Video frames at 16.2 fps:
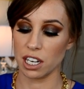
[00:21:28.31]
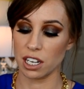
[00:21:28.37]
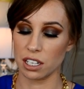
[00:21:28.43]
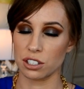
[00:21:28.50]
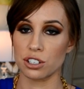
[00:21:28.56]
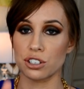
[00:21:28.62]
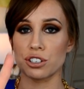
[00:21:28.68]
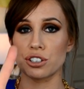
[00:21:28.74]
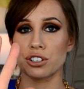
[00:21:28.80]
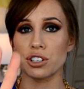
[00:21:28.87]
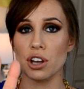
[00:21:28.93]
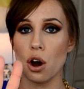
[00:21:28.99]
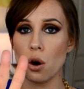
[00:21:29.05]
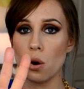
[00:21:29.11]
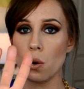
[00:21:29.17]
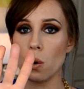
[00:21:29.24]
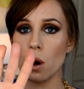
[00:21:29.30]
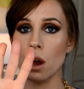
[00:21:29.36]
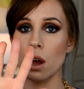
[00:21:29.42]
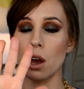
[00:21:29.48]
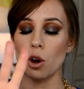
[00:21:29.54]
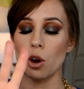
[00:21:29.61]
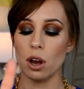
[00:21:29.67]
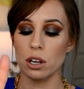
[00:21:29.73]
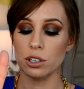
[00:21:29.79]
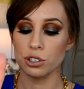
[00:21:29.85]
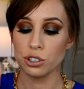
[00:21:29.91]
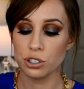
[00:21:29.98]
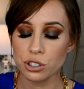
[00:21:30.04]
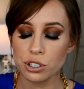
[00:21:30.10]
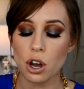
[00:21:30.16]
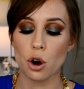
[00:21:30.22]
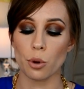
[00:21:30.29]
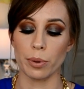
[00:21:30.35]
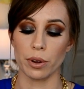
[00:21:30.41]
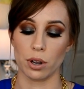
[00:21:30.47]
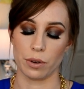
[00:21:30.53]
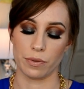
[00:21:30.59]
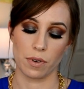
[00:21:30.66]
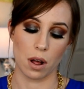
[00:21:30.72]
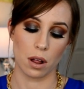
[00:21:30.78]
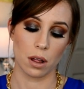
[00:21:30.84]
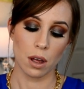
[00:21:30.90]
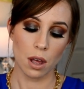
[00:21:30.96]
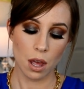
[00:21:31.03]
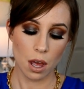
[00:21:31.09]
It's so, so beautiful.